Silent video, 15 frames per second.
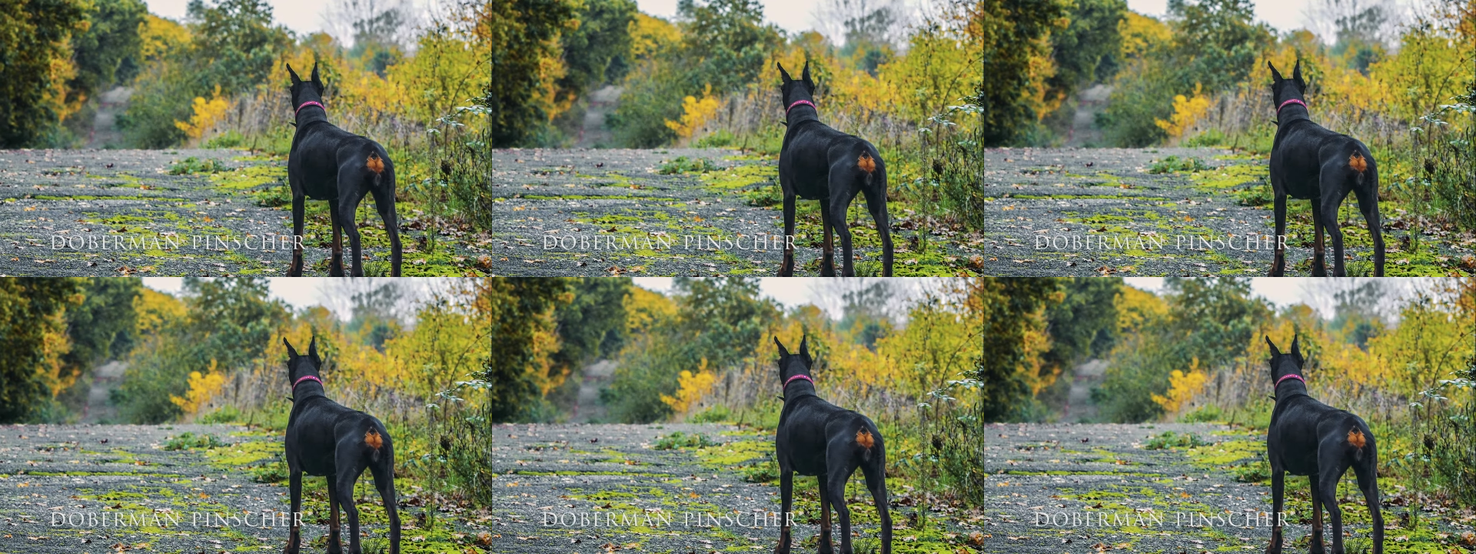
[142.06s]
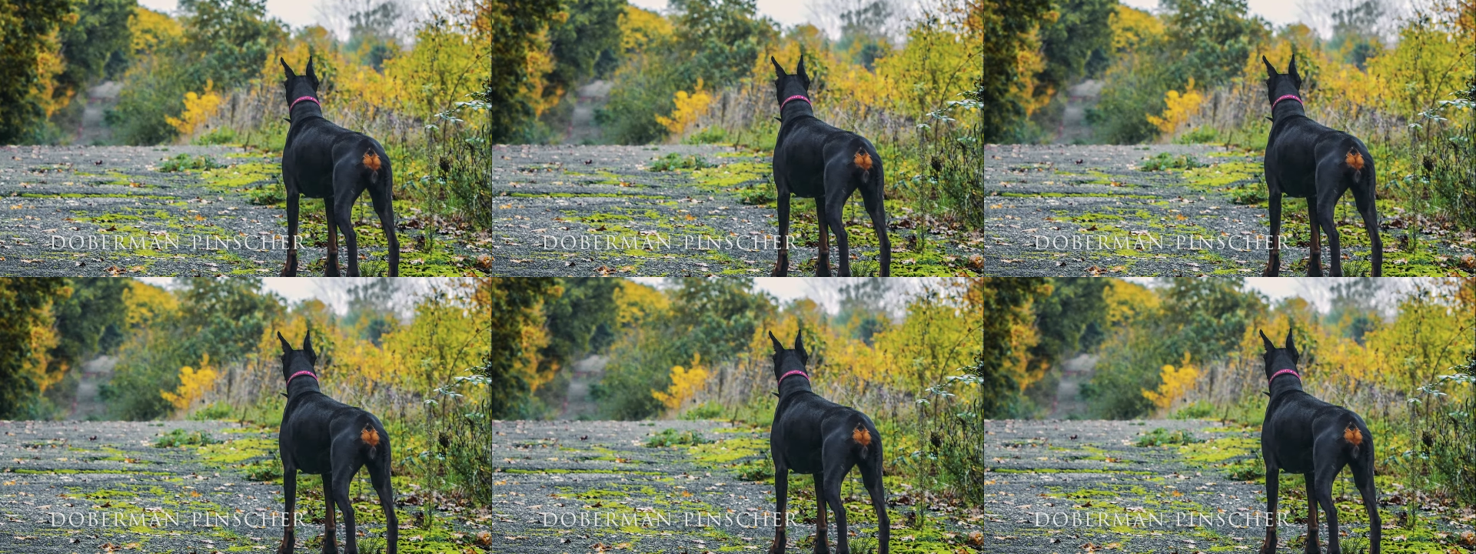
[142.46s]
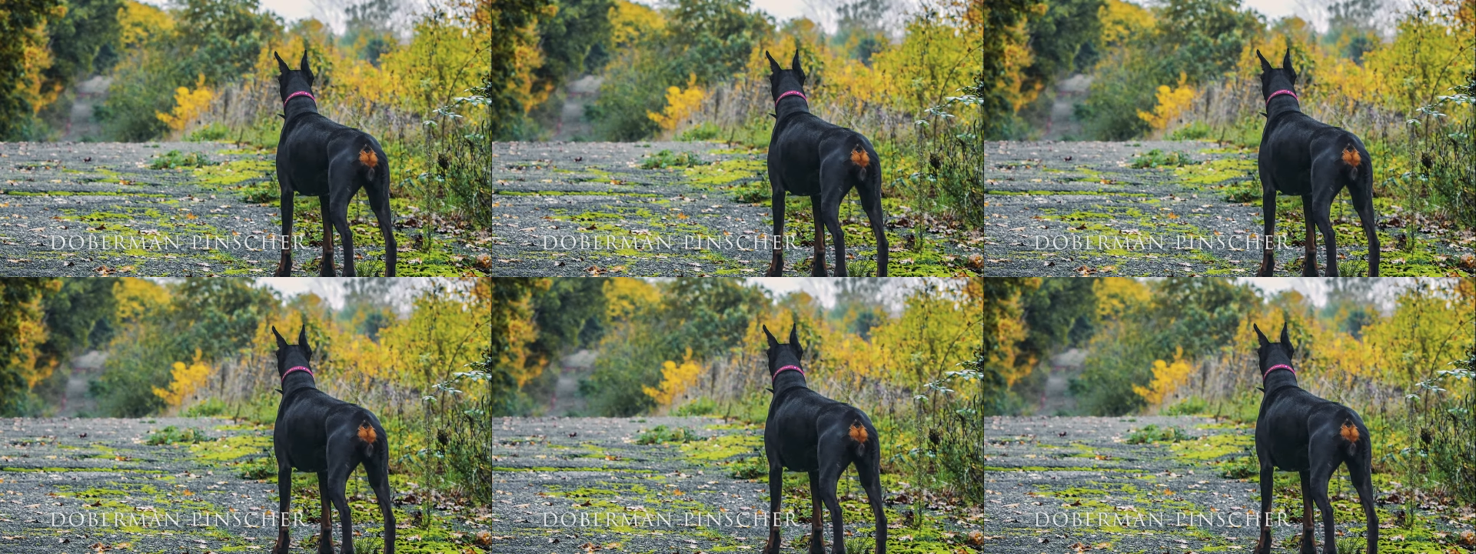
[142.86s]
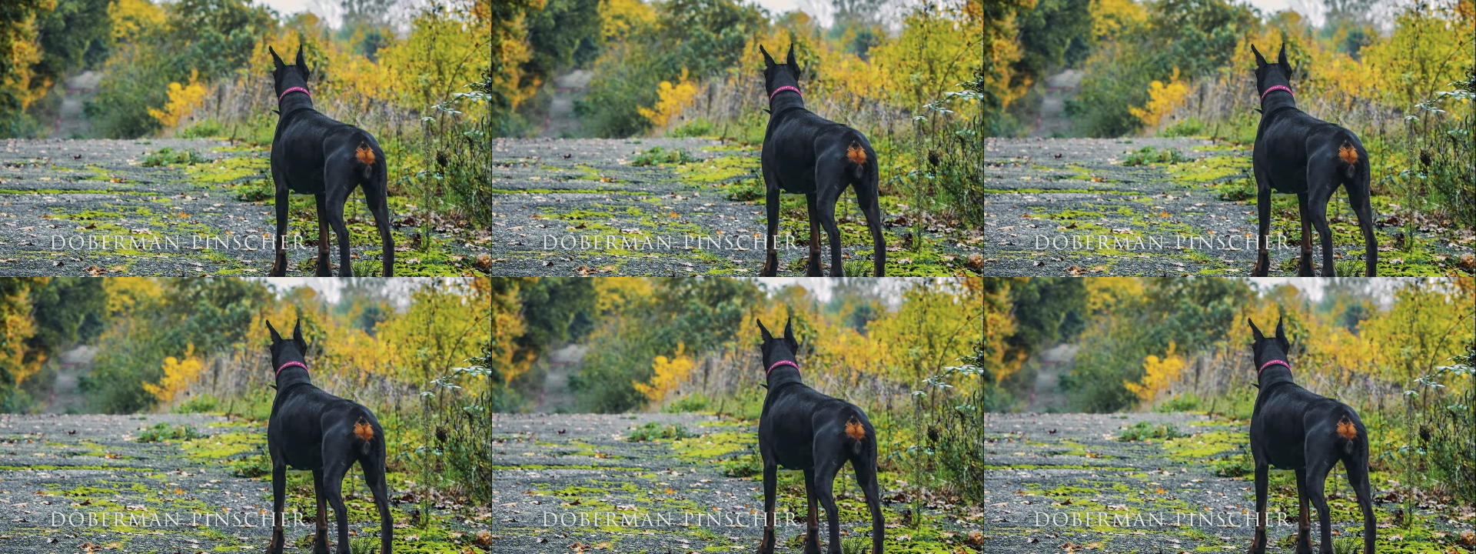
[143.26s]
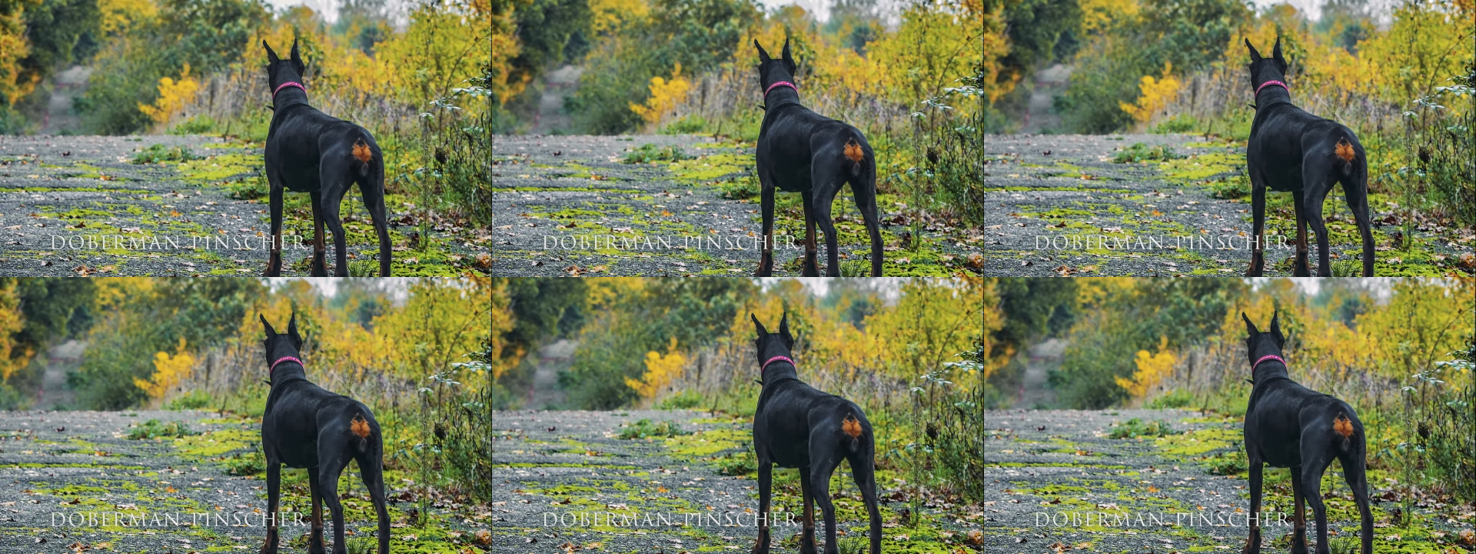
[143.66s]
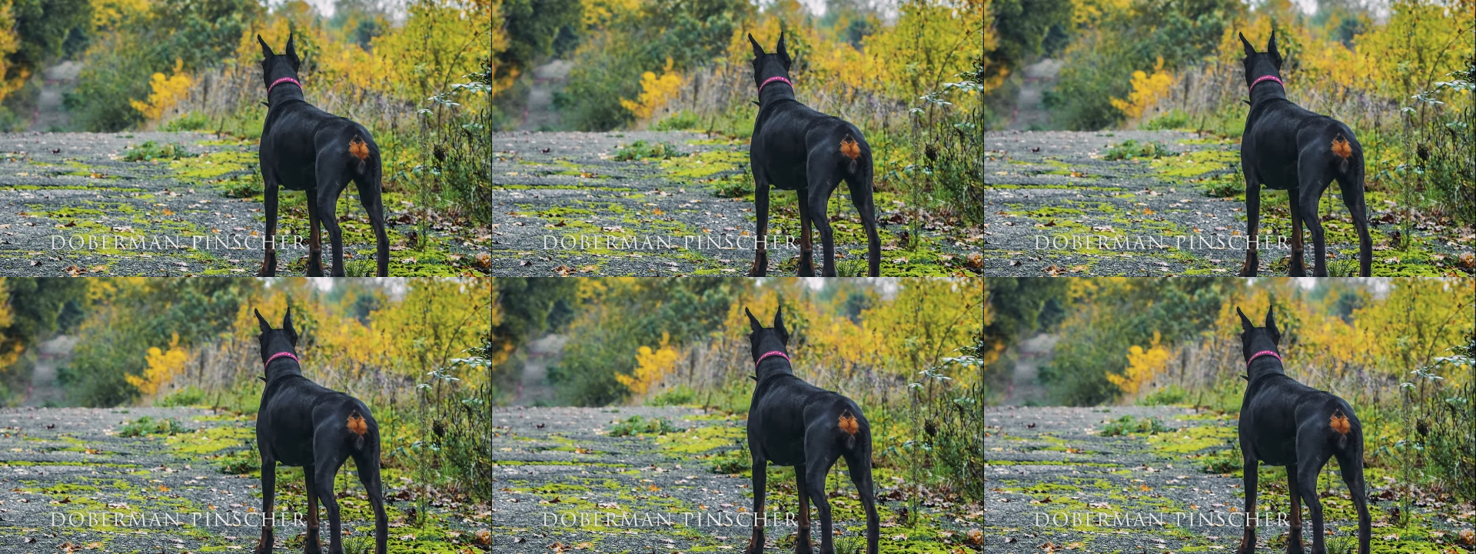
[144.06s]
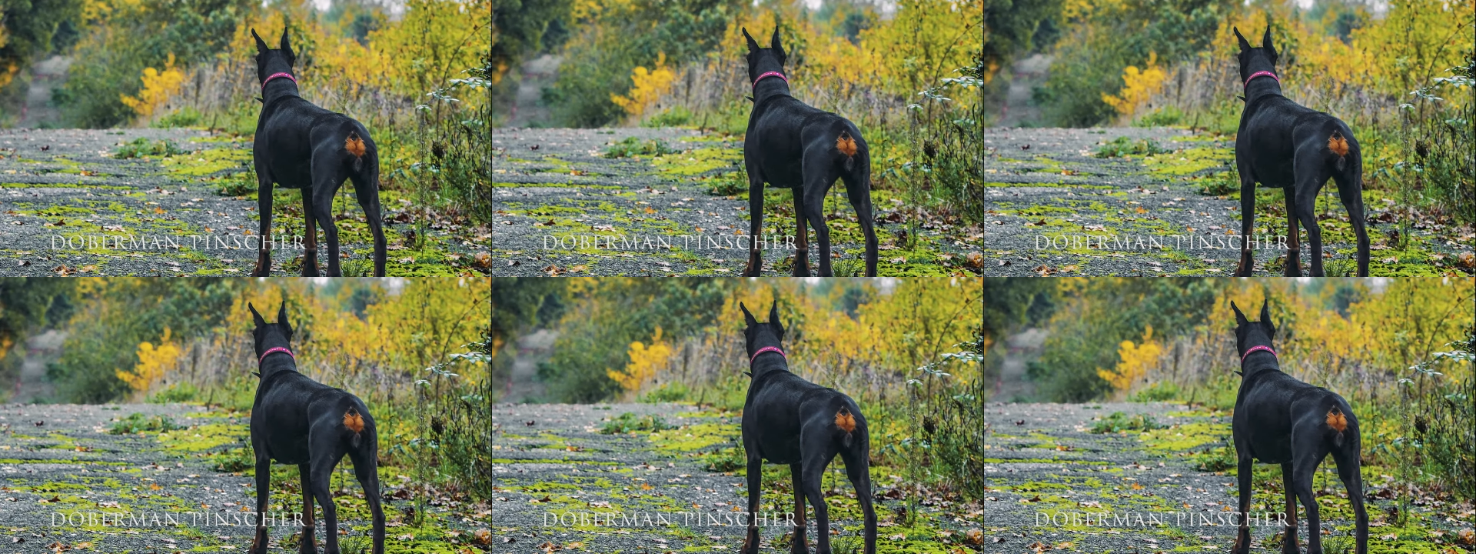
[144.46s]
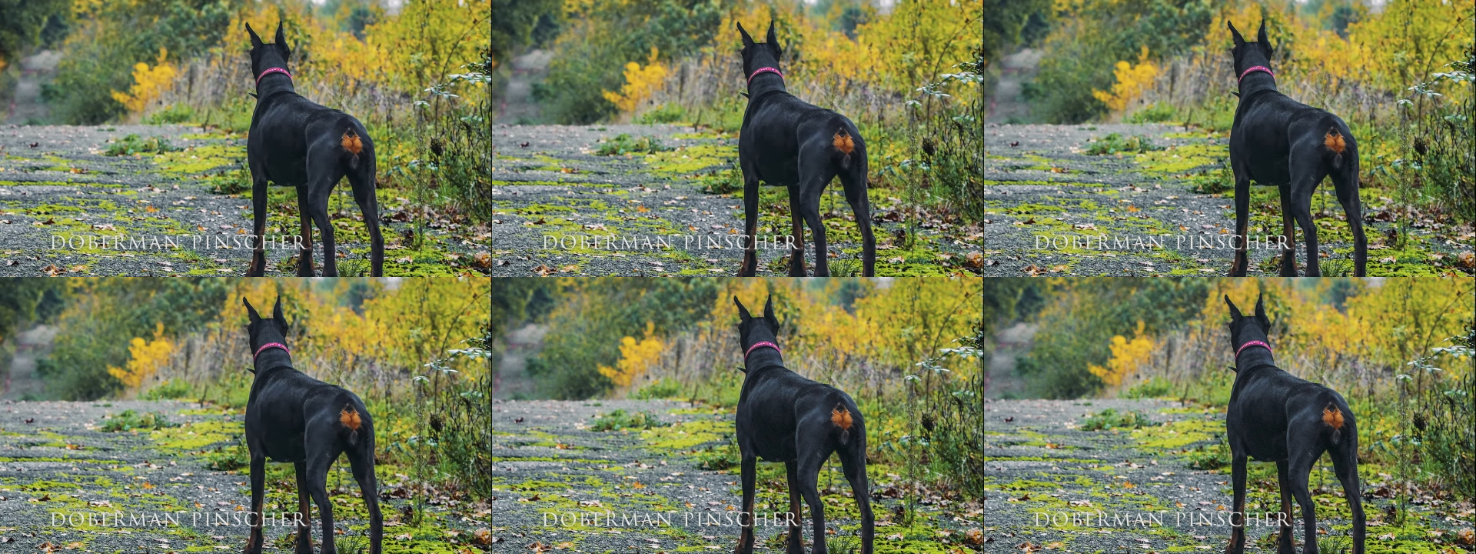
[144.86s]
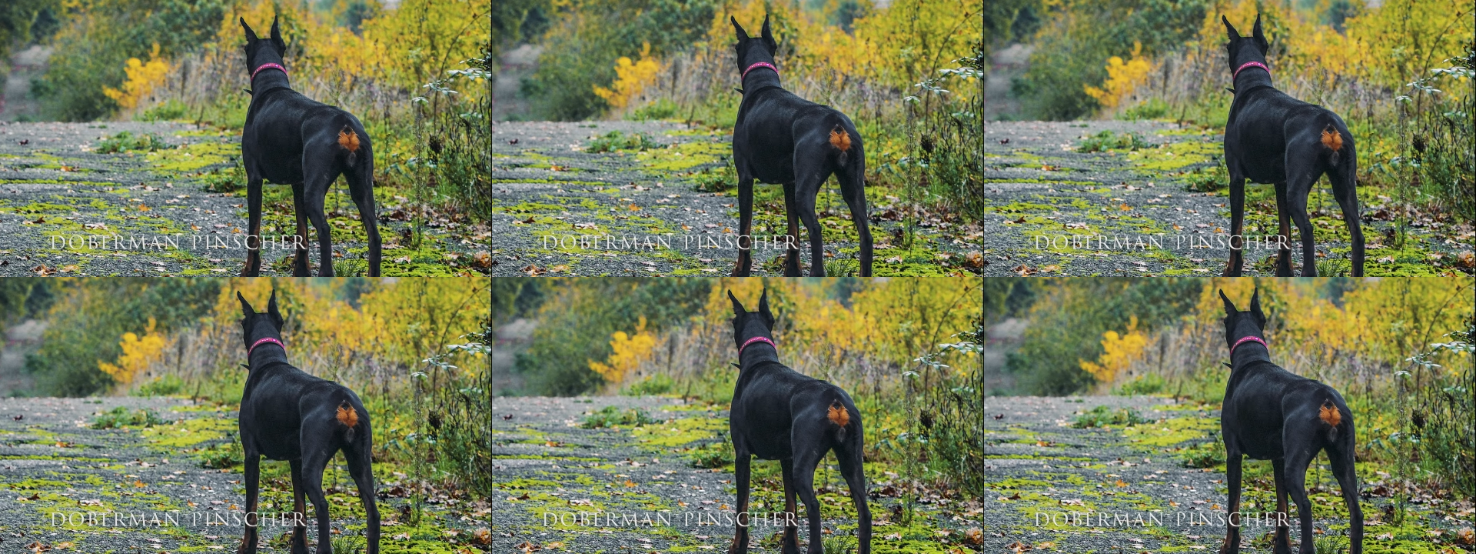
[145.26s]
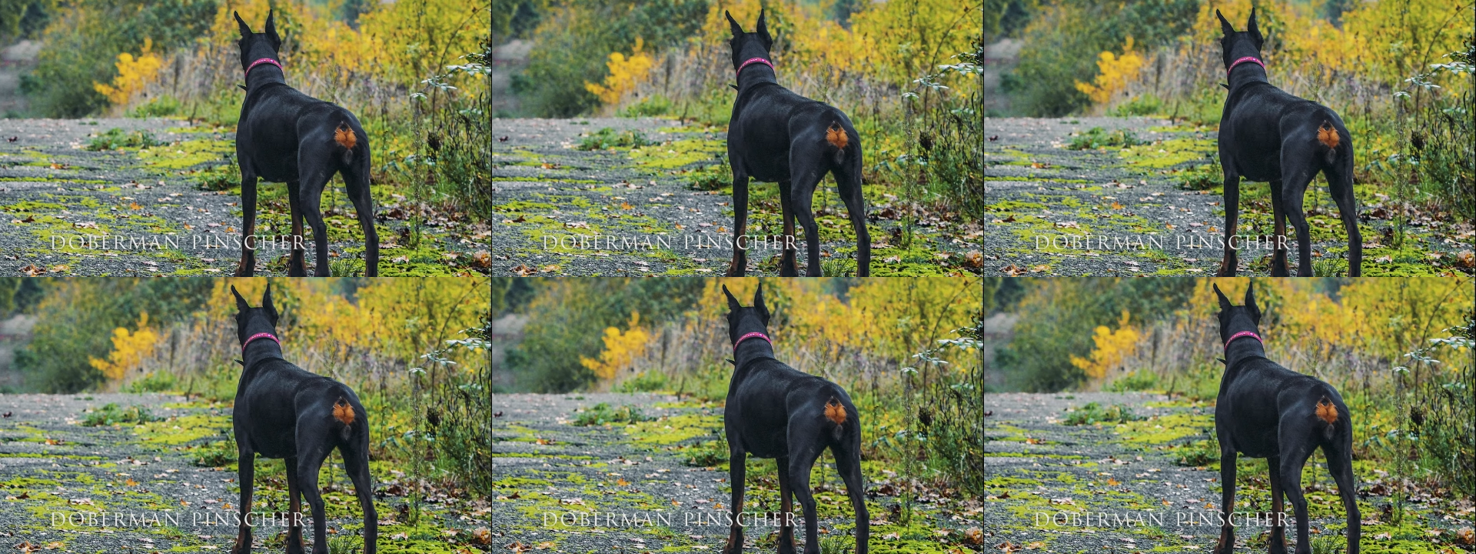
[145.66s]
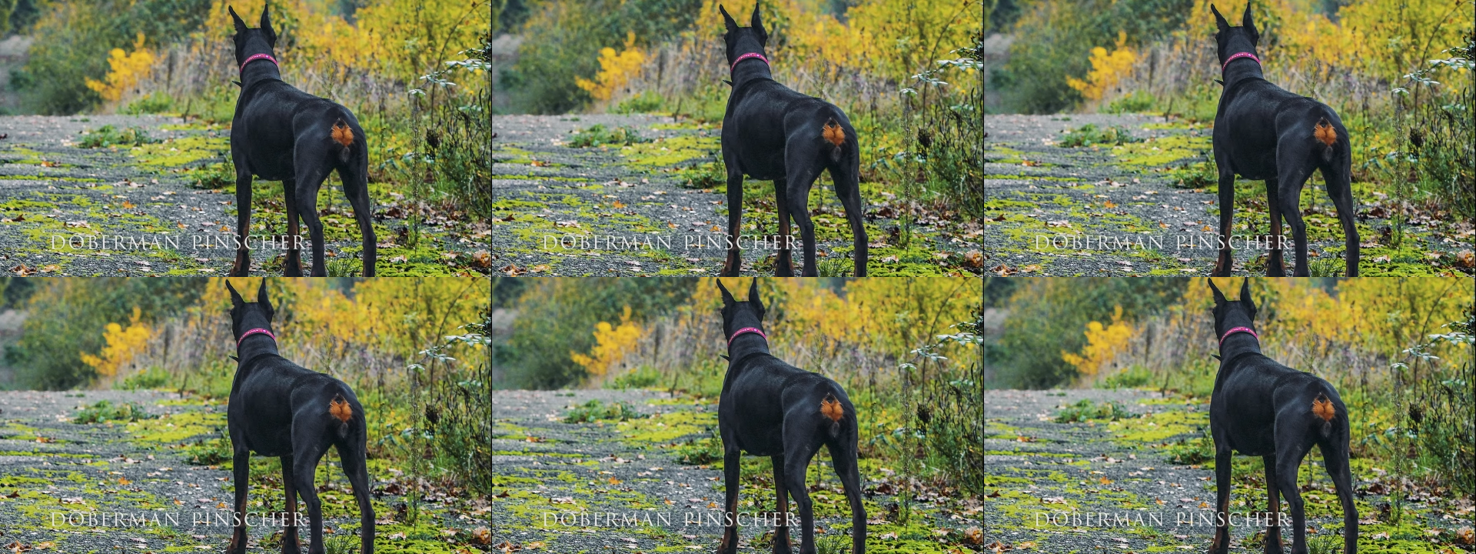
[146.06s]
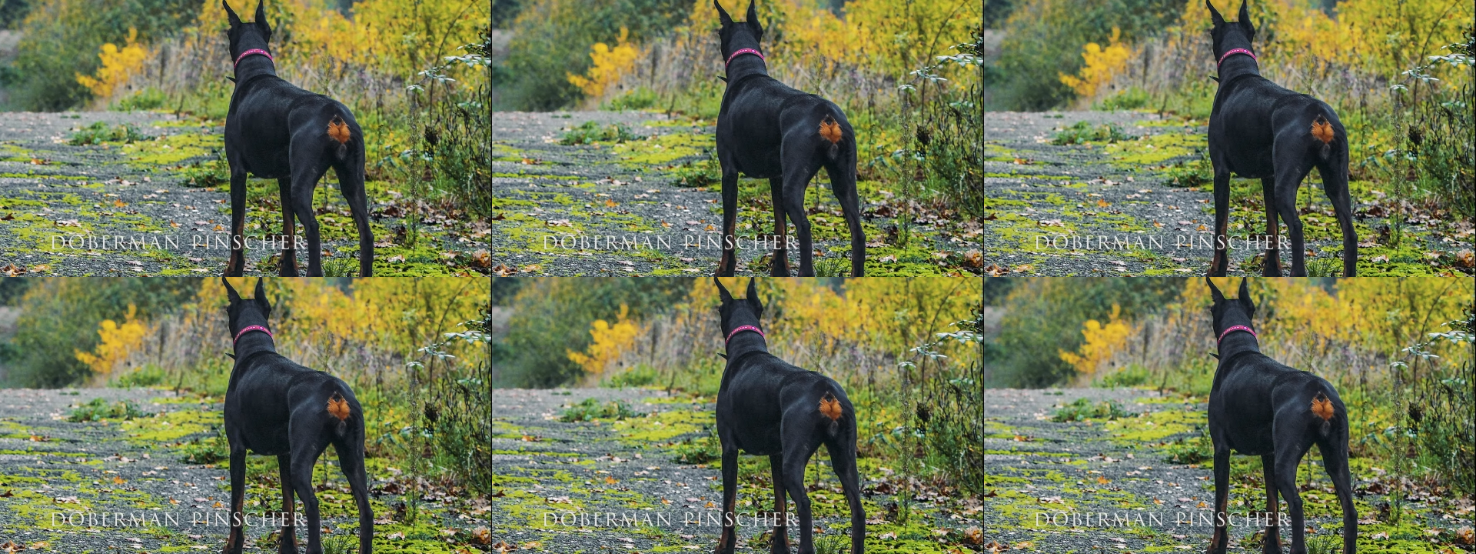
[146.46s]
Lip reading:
No face is visible, so there are no lips to read.